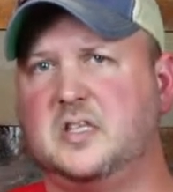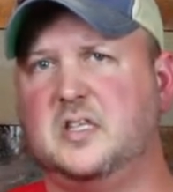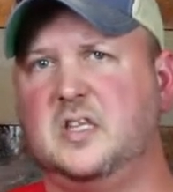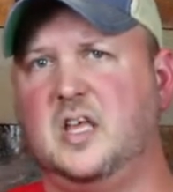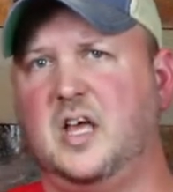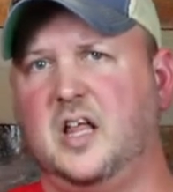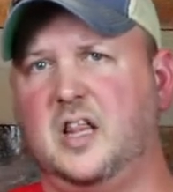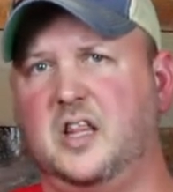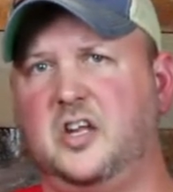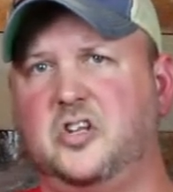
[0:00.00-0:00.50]

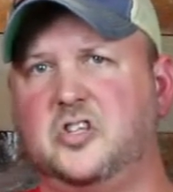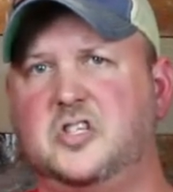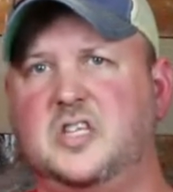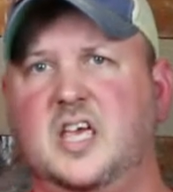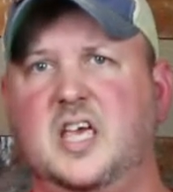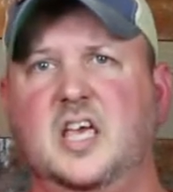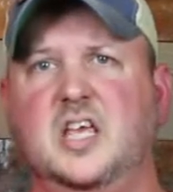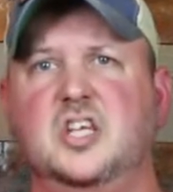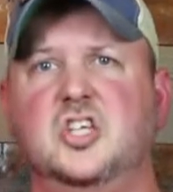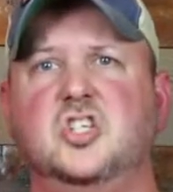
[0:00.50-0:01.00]
a little
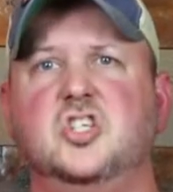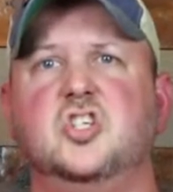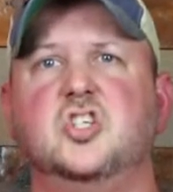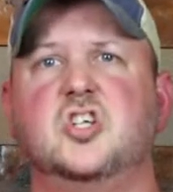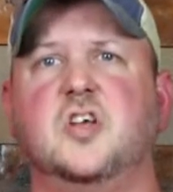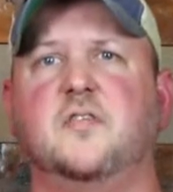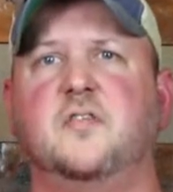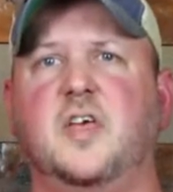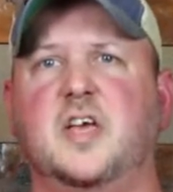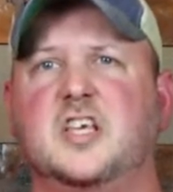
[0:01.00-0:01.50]
tinge
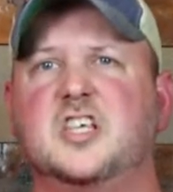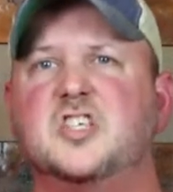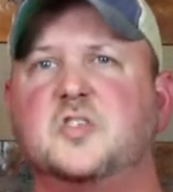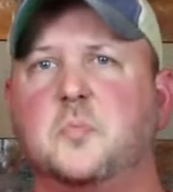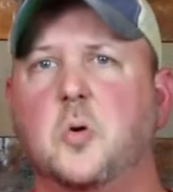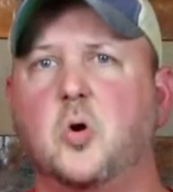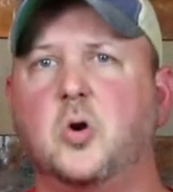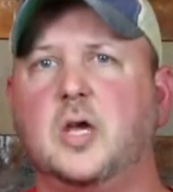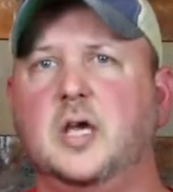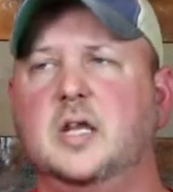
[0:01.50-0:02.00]
of like
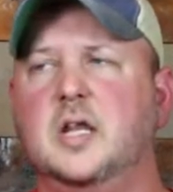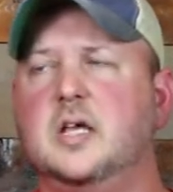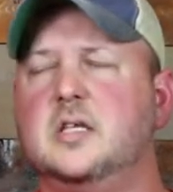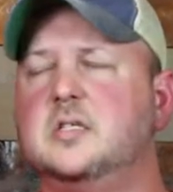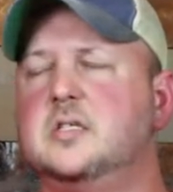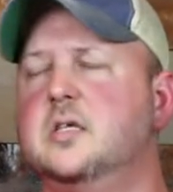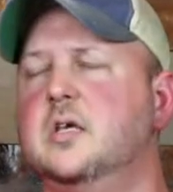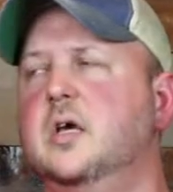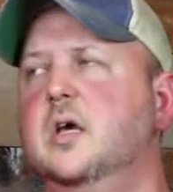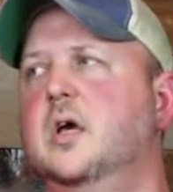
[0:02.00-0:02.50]

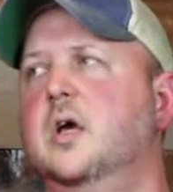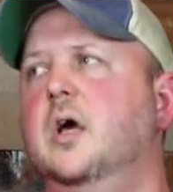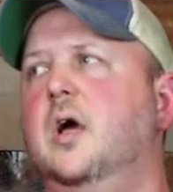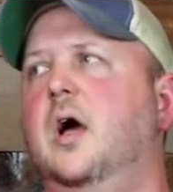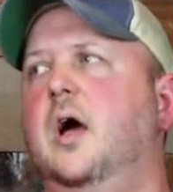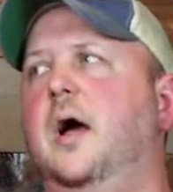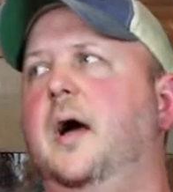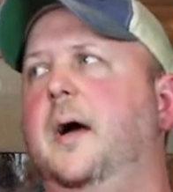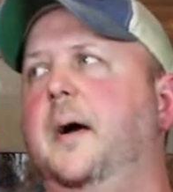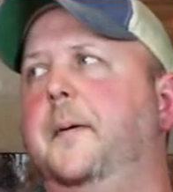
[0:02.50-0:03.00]
smokiness,
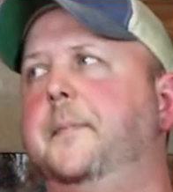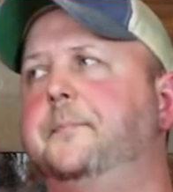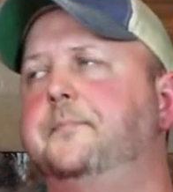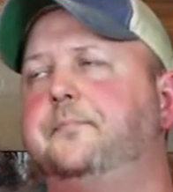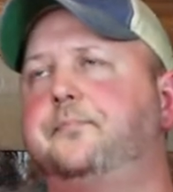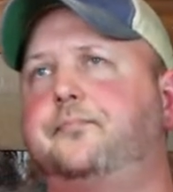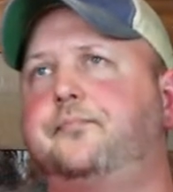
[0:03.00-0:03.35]
and